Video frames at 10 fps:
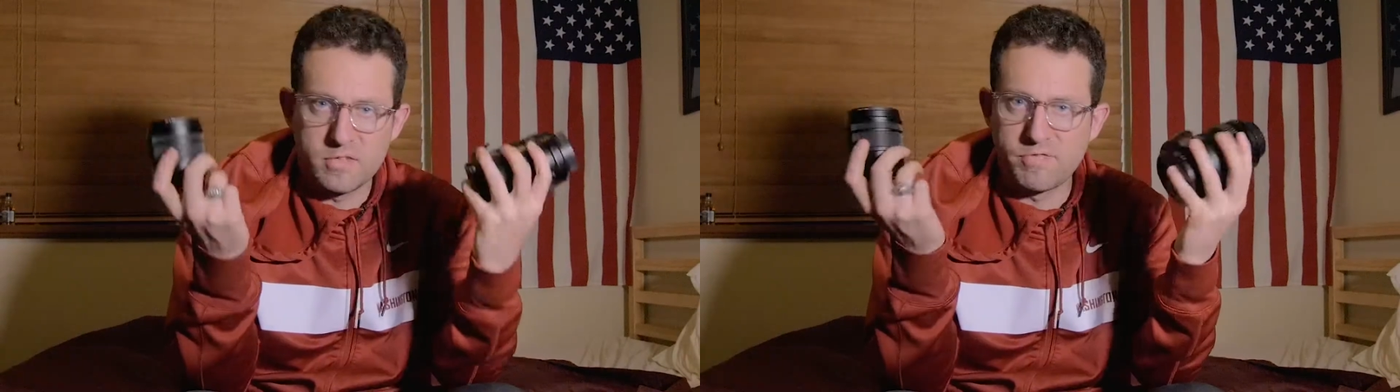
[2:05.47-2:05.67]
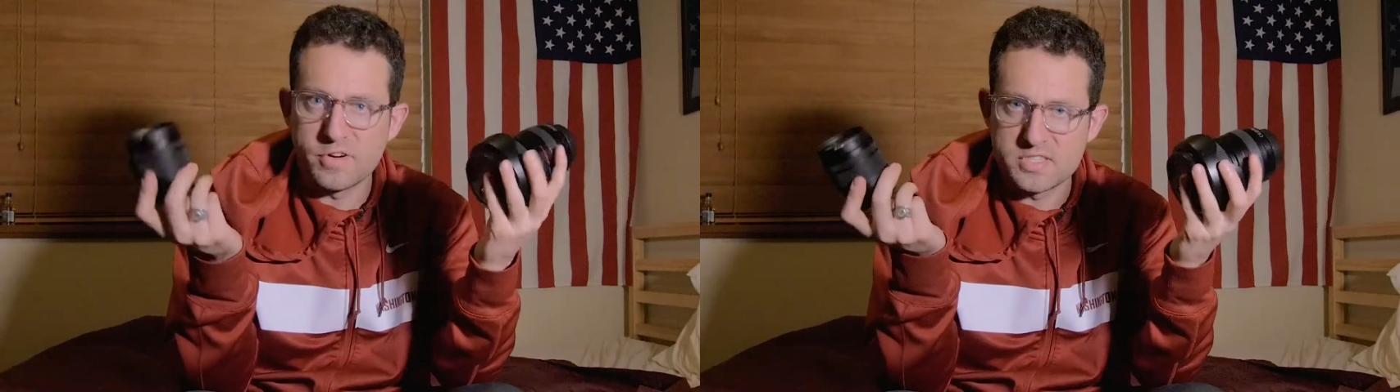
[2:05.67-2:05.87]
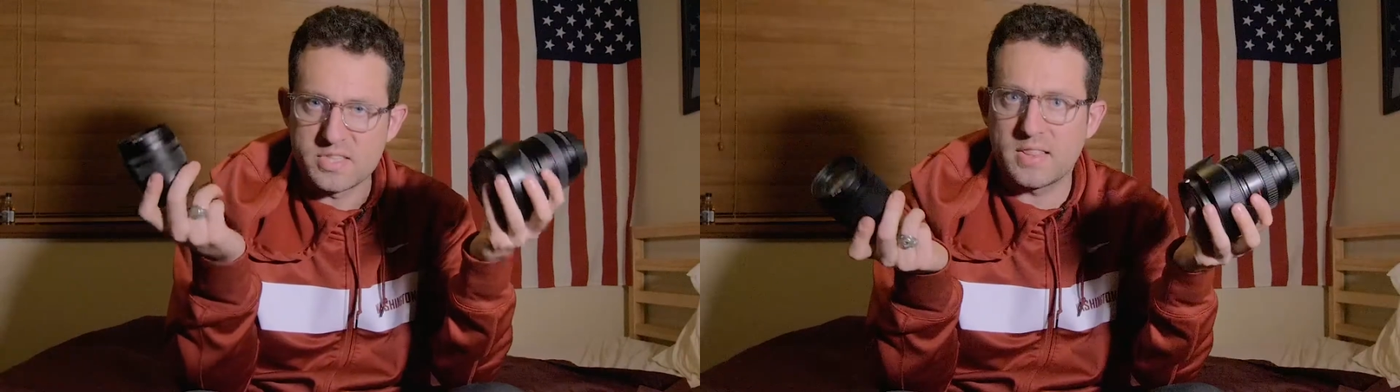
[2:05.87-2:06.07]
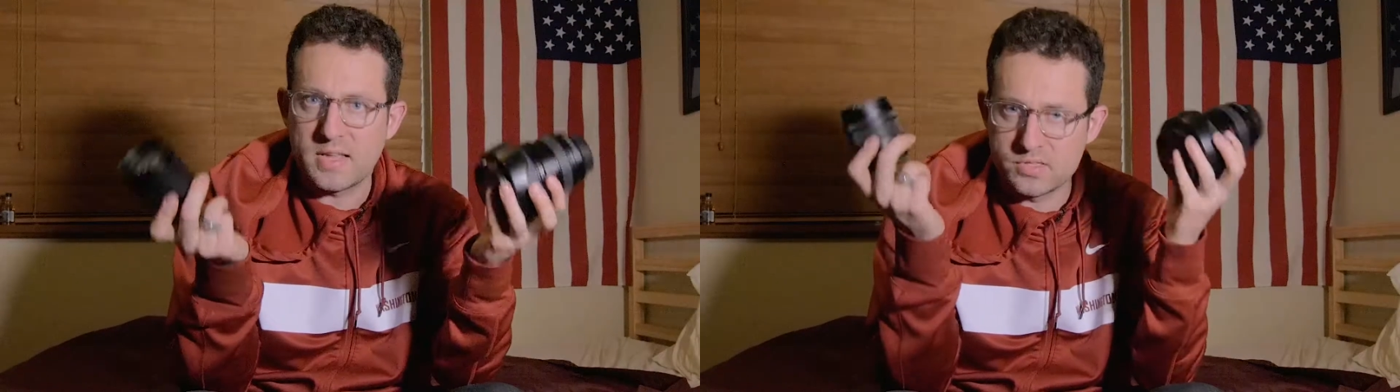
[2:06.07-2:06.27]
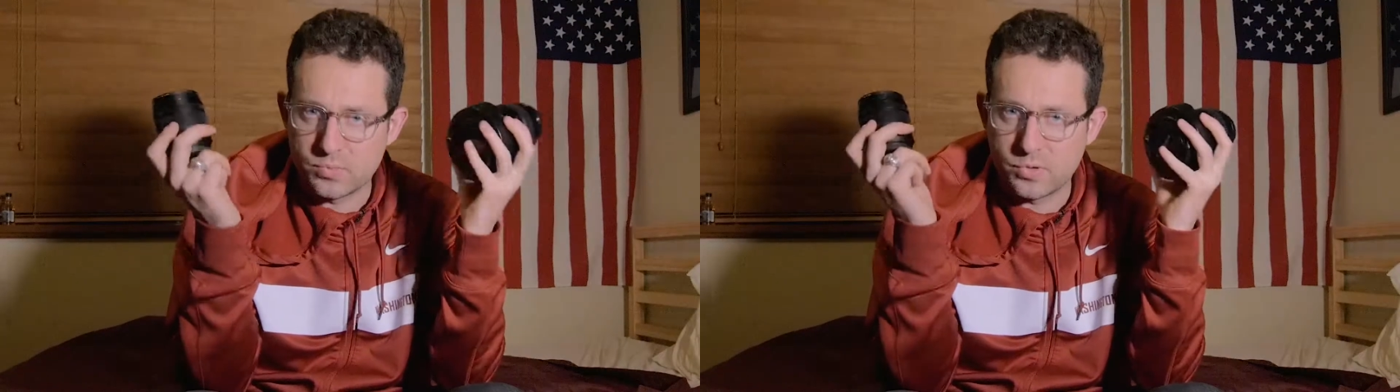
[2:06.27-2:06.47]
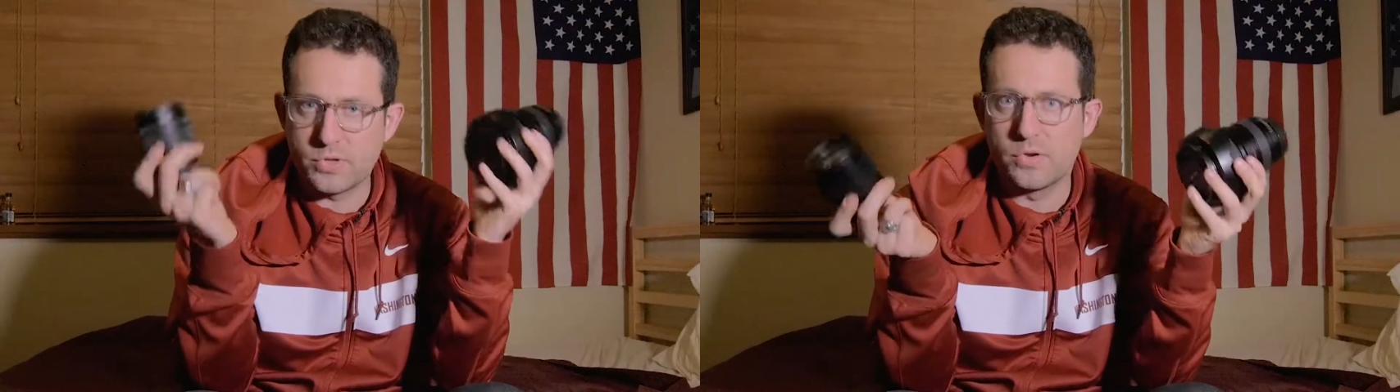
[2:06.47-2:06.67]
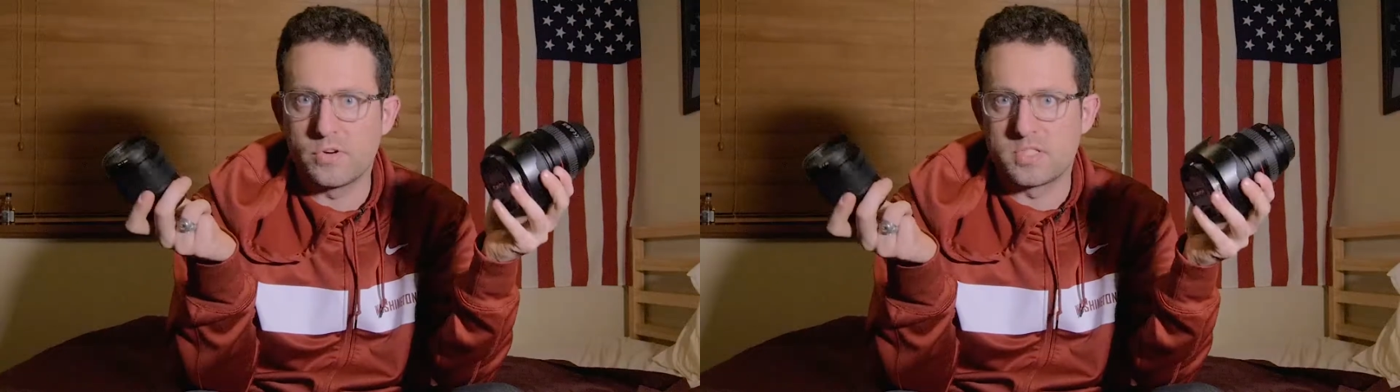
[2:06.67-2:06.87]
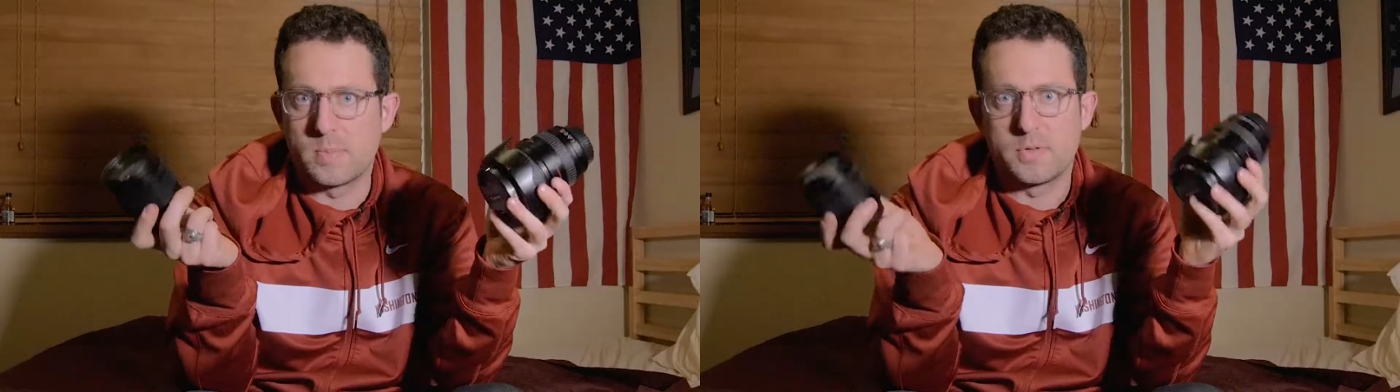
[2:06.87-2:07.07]
The first thing that is really
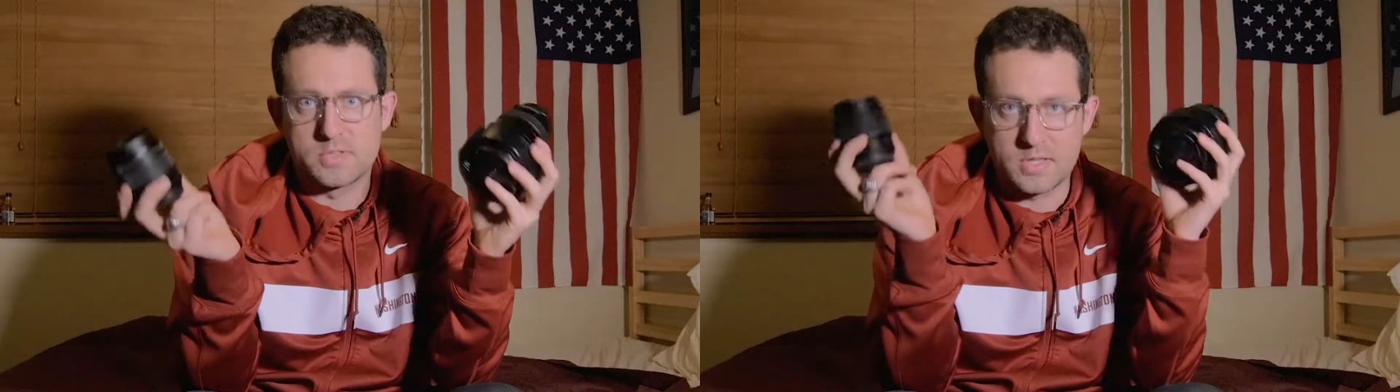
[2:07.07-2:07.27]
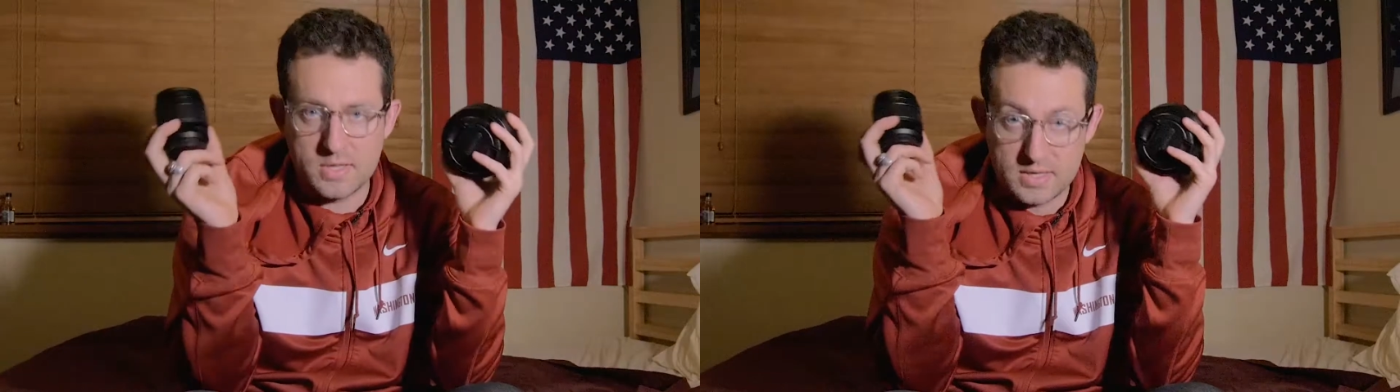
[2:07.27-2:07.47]
noticeable